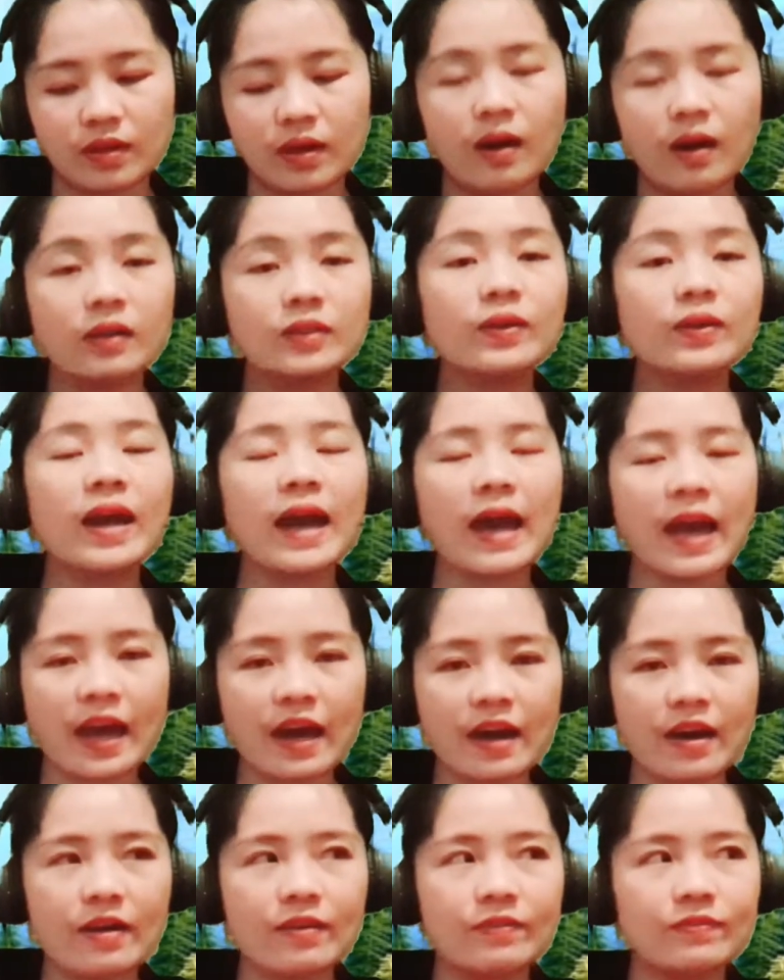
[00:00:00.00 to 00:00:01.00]
Although I
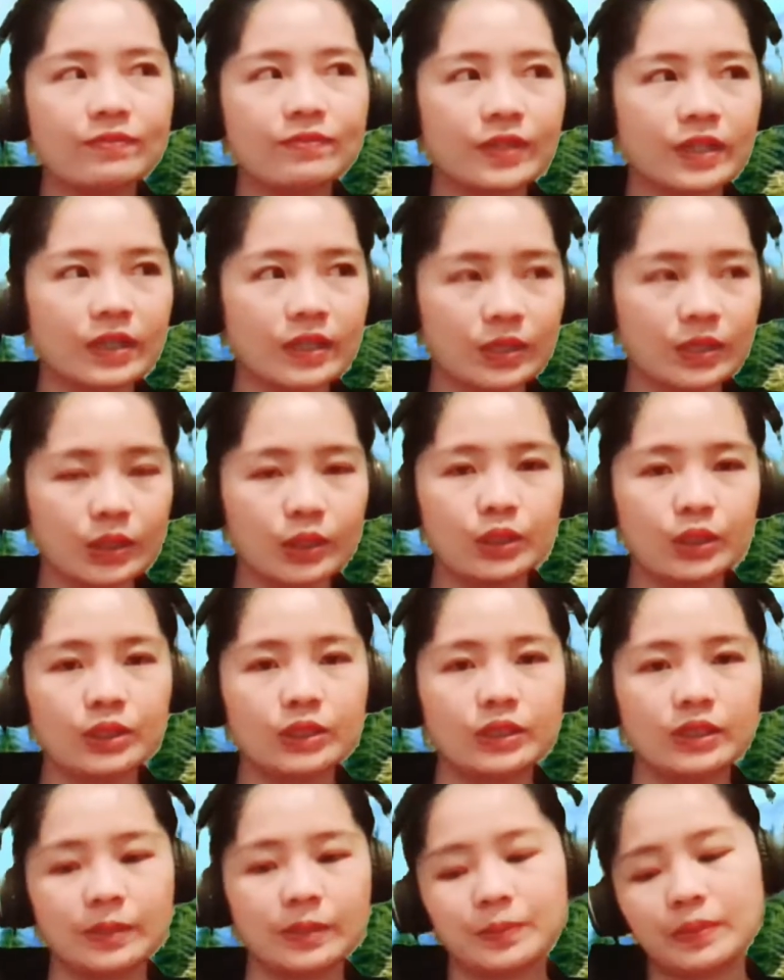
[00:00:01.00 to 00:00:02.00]
have
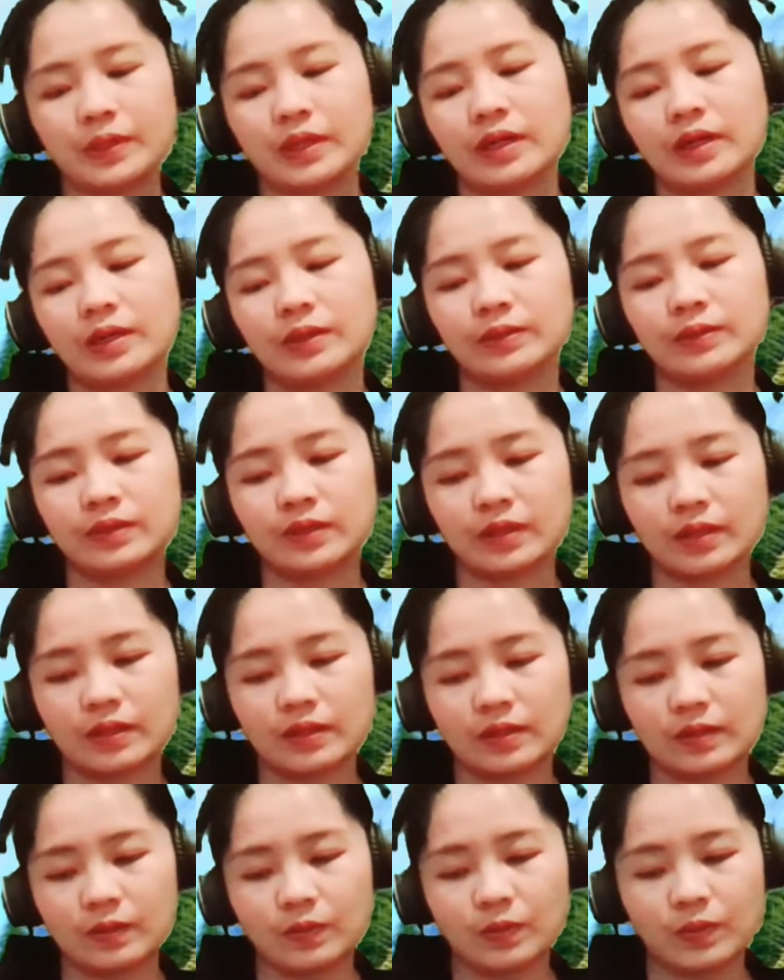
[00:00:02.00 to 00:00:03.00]
heard about
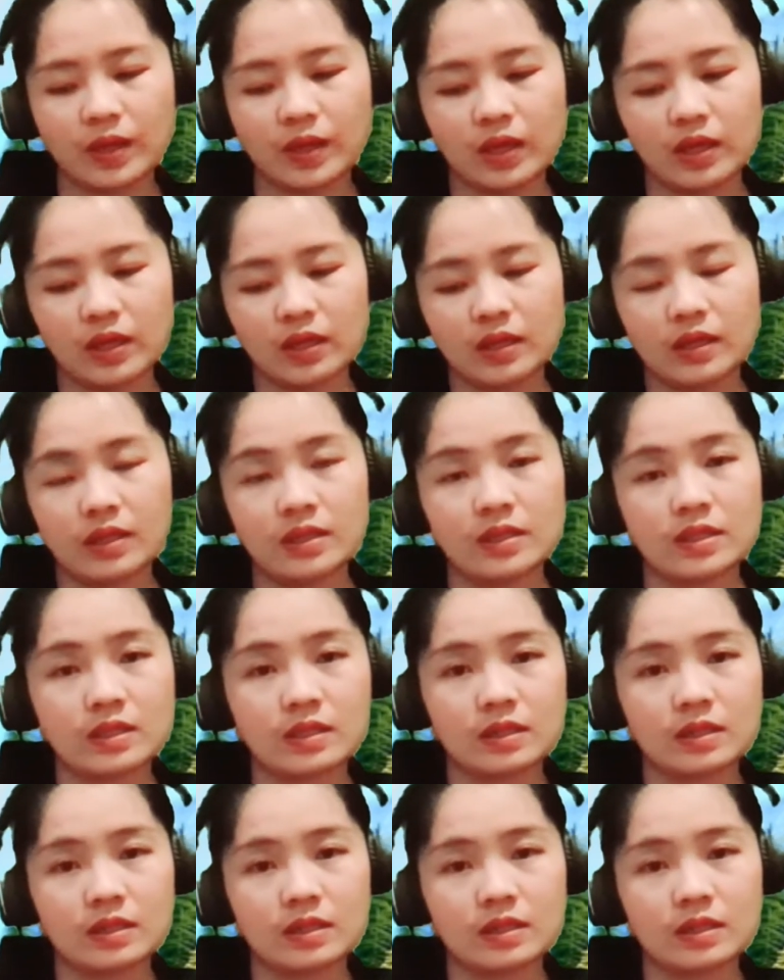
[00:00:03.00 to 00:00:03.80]
the way he is